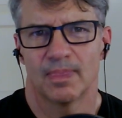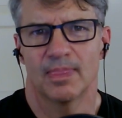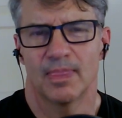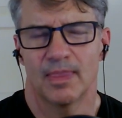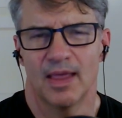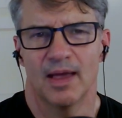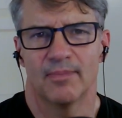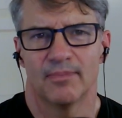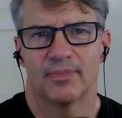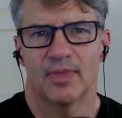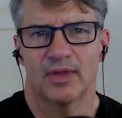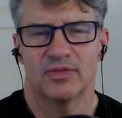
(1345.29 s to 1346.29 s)
Yeah,
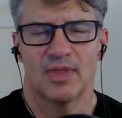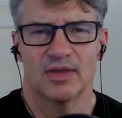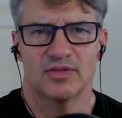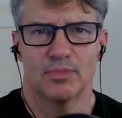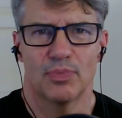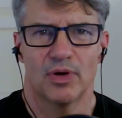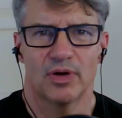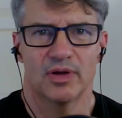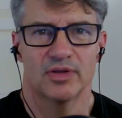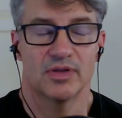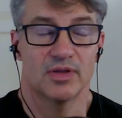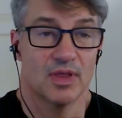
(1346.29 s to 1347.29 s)
that's
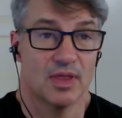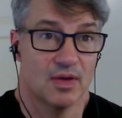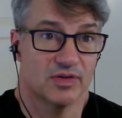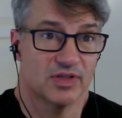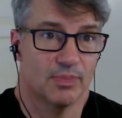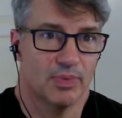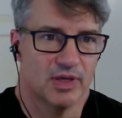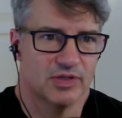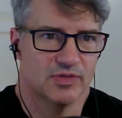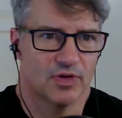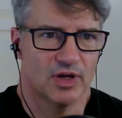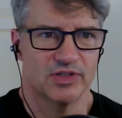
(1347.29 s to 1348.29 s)
important. There's a place
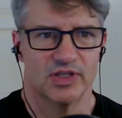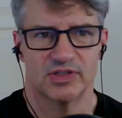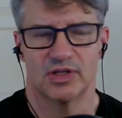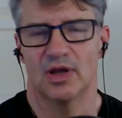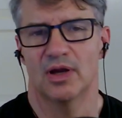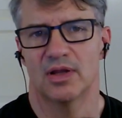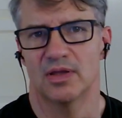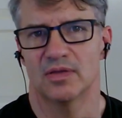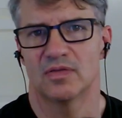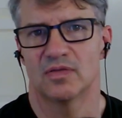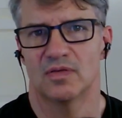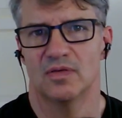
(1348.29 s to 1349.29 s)
for us as an
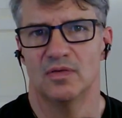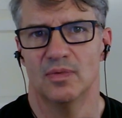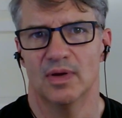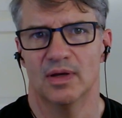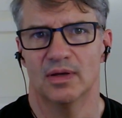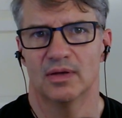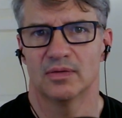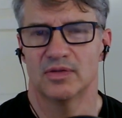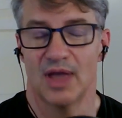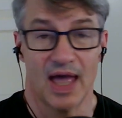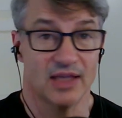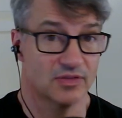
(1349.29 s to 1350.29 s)
audience to
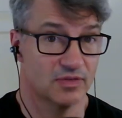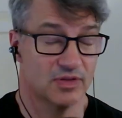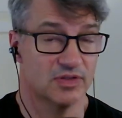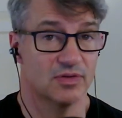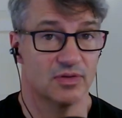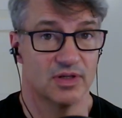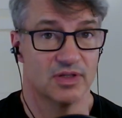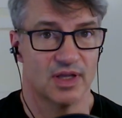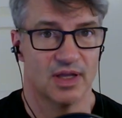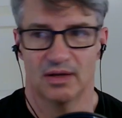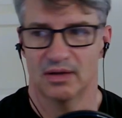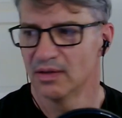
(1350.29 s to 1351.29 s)
ask for the stories,
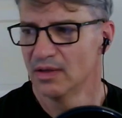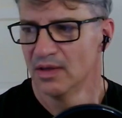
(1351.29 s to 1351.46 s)
and